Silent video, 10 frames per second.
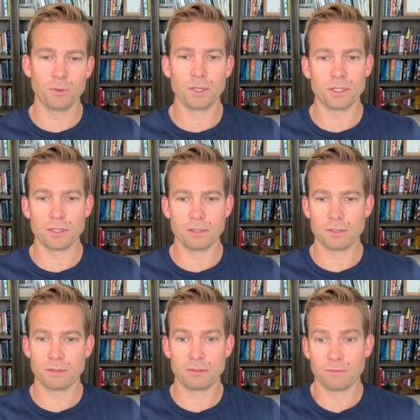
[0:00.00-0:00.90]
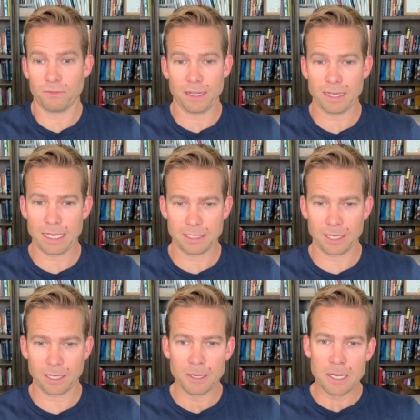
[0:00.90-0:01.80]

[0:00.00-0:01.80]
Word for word: which is fantastic.